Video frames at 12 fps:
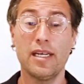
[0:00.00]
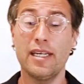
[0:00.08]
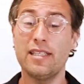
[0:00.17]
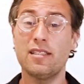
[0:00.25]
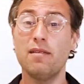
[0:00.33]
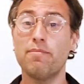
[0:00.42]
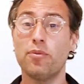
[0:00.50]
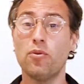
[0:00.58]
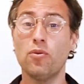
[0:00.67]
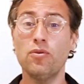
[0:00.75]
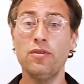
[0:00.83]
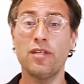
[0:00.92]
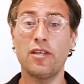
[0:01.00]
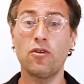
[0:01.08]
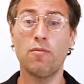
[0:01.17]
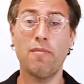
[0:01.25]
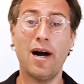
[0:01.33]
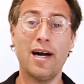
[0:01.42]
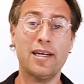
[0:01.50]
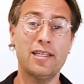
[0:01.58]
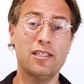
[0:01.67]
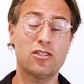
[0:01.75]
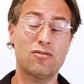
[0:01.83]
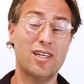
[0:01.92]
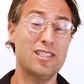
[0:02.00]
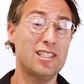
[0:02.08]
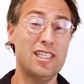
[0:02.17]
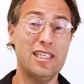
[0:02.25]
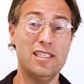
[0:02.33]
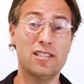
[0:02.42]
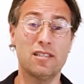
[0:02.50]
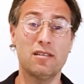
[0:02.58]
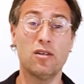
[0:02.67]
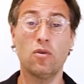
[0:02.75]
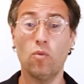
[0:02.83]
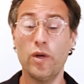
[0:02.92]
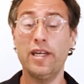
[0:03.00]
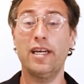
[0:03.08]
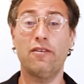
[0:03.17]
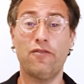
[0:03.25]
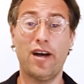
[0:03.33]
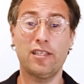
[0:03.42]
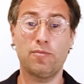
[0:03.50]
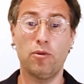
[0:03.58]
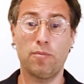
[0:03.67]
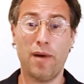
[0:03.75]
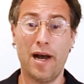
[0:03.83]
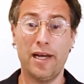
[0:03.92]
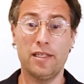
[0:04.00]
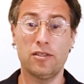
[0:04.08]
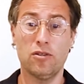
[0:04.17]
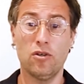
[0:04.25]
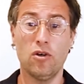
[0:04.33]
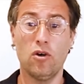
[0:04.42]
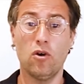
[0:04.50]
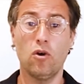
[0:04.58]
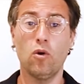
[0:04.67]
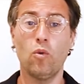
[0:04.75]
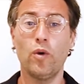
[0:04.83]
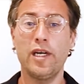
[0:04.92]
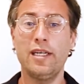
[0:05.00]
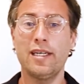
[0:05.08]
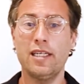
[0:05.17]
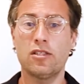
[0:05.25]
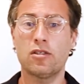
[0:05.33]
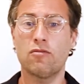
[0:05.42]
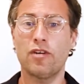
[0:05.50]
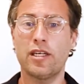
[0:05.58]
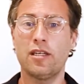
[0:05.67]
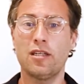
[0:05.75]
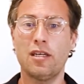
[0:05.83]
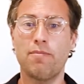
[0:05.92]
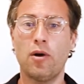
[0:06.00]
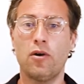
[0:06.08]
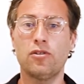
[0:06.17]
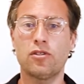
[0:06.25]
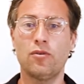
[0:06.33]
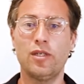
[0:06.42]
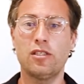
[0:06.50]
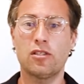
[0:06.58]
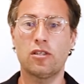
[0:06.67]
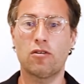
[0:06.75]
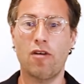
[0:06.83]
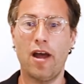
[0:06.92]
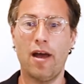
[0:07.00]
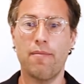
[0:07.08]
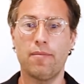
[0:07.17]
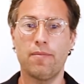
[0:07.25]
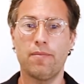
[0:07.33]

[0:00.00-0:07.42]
It's important that your marketing strategy isn't, we need a Facebook page, or we need to regularly post to Instagram.